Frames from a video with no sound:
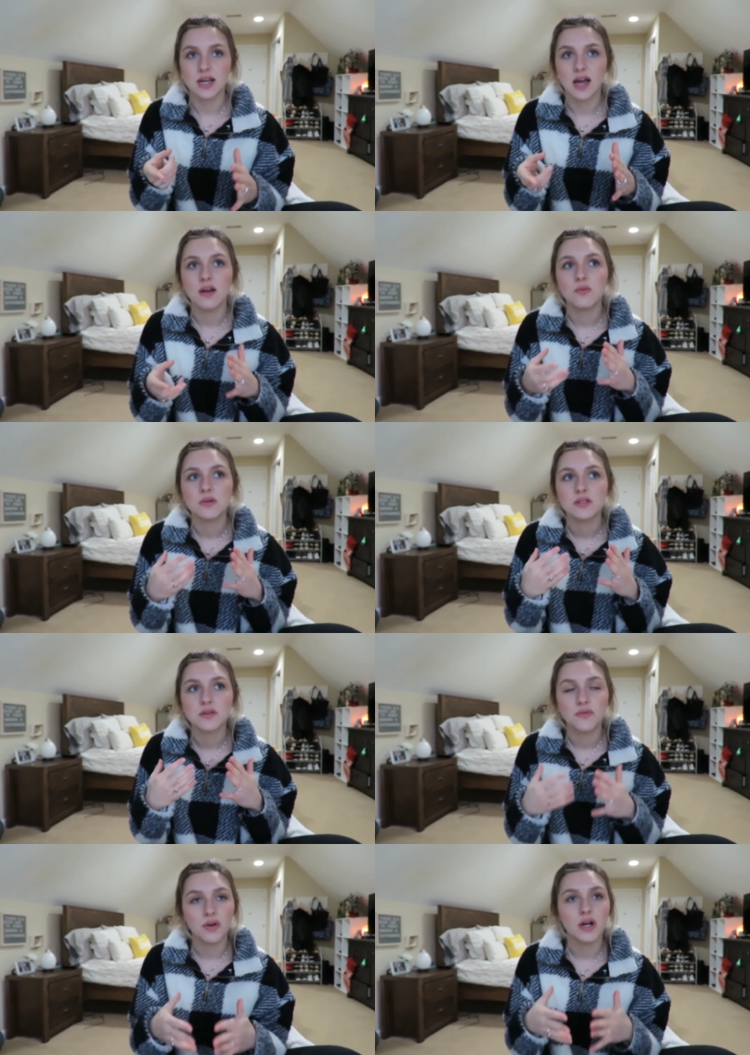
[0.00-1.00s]
I was
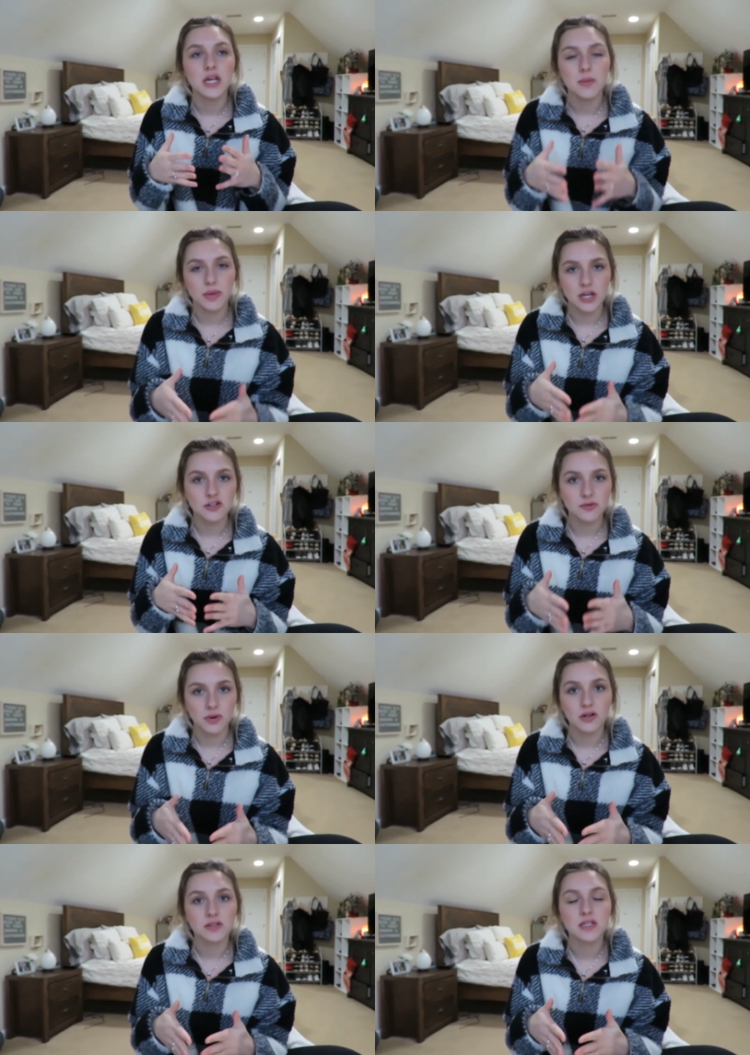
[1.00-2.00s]
a very impatient
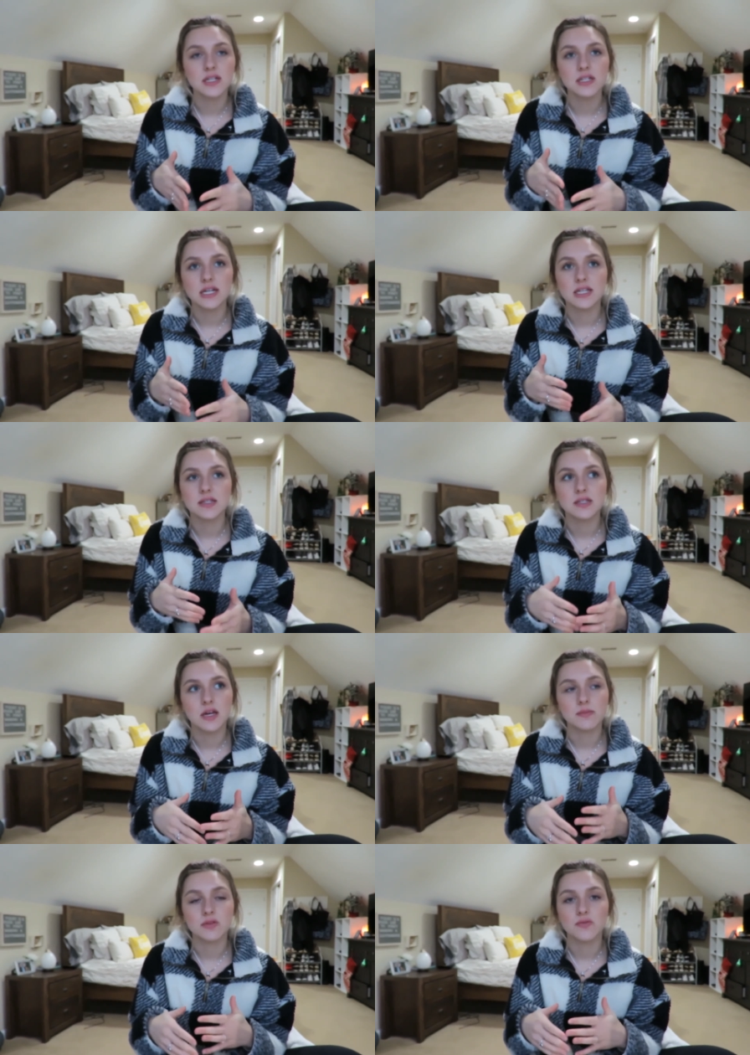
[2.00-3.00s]
person and it
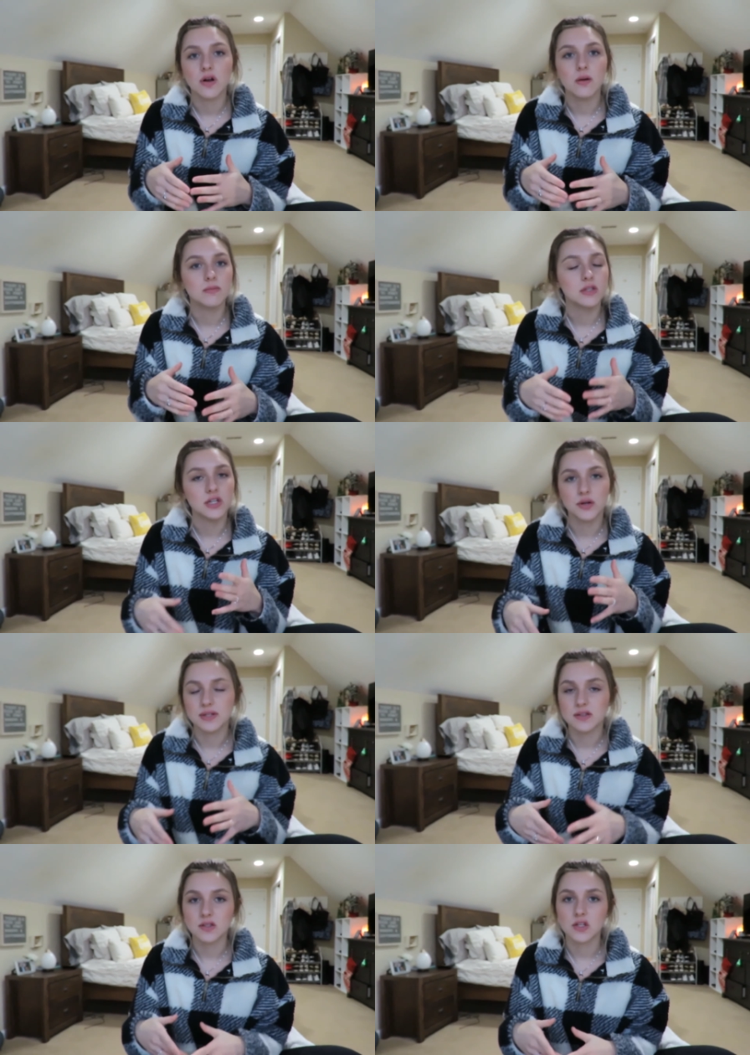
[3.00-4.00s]
stems from, you know,
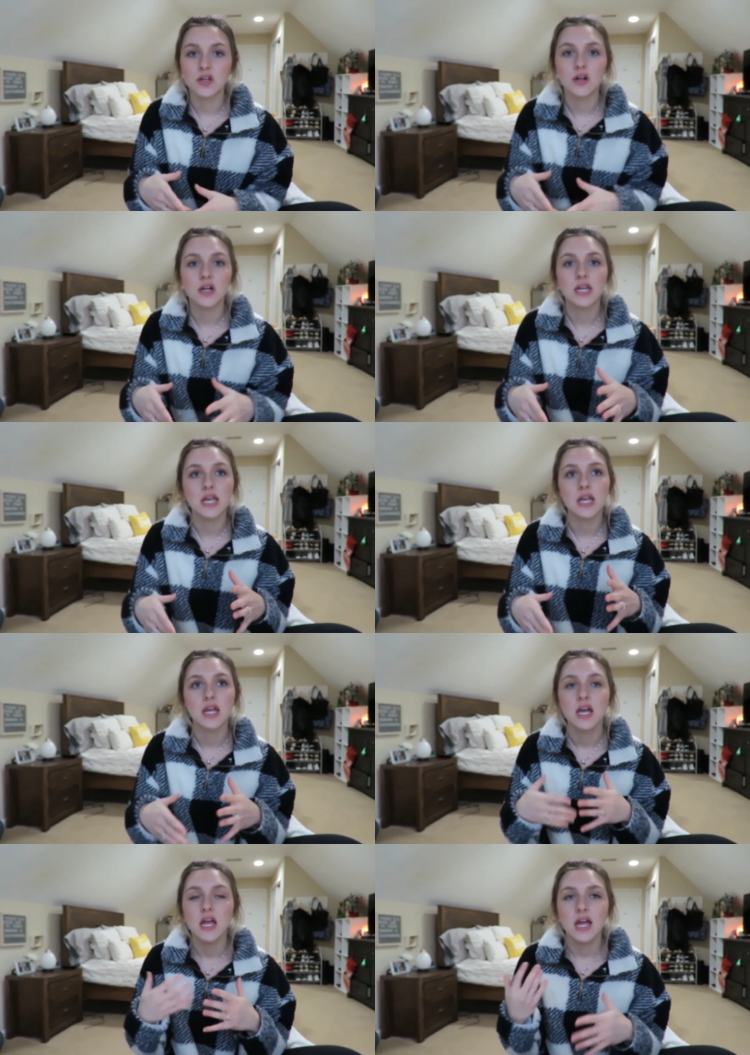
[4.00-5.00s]
insecurity
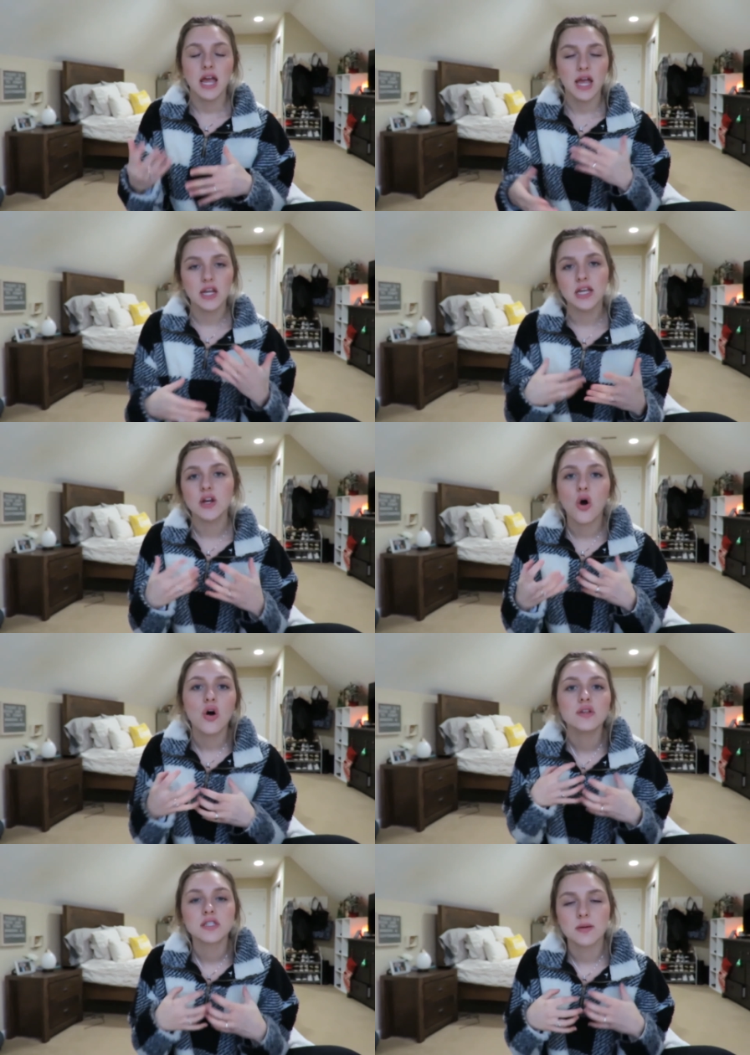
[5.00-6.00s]
and it
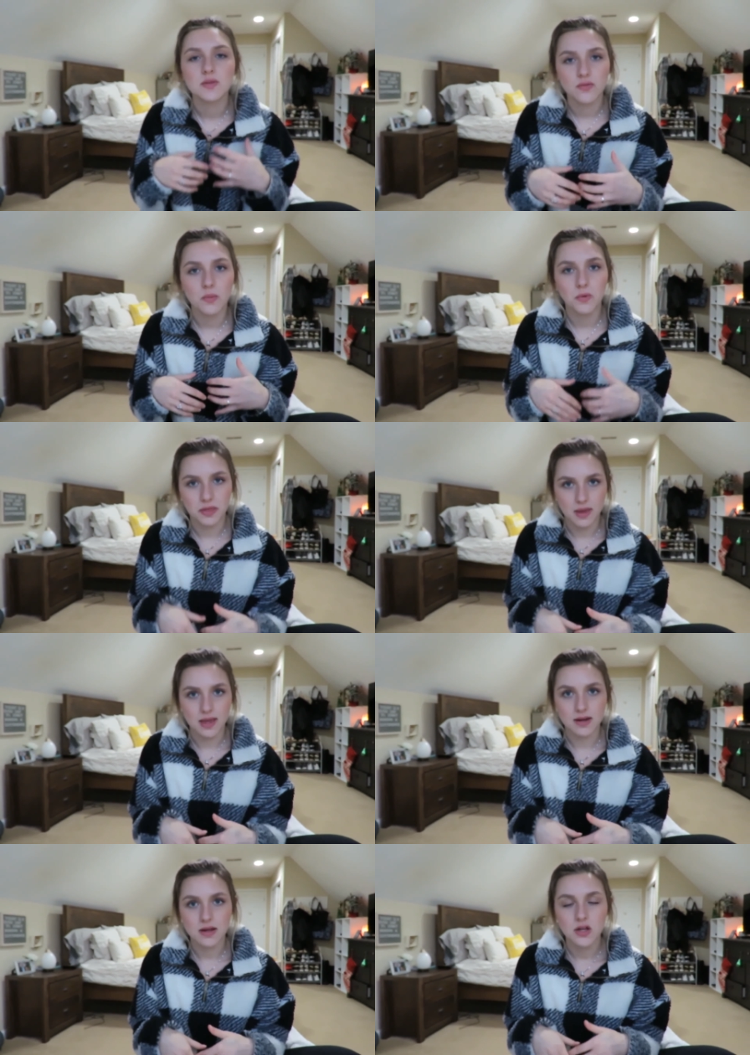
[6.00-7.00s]
all stems from
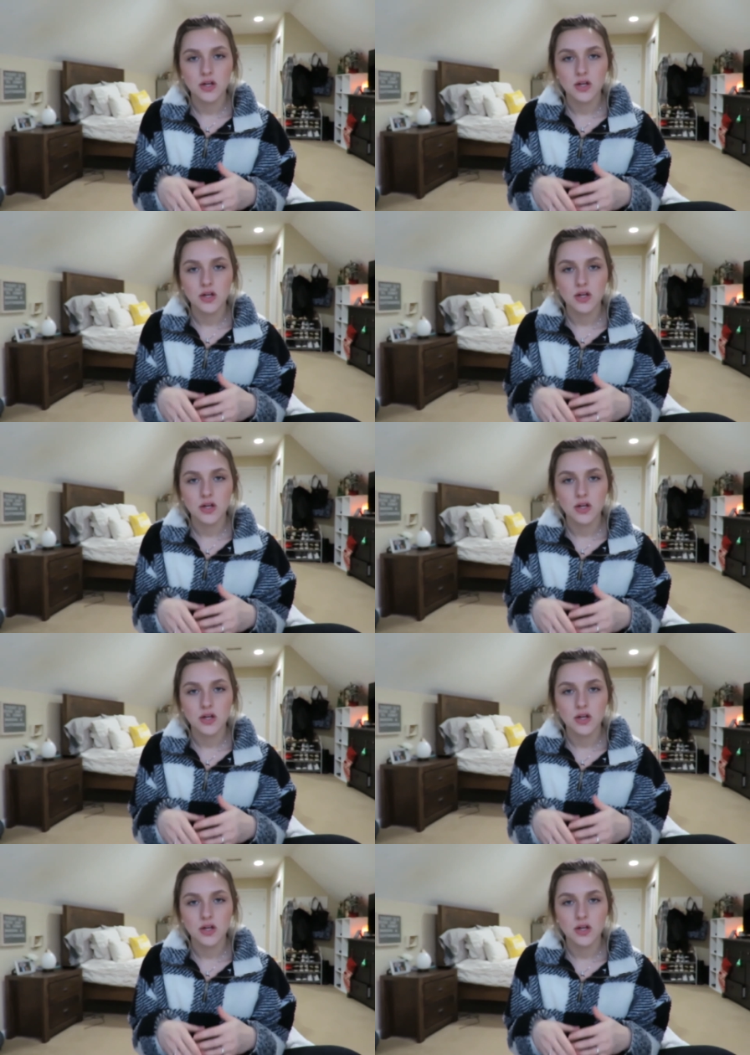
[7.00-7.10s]
within.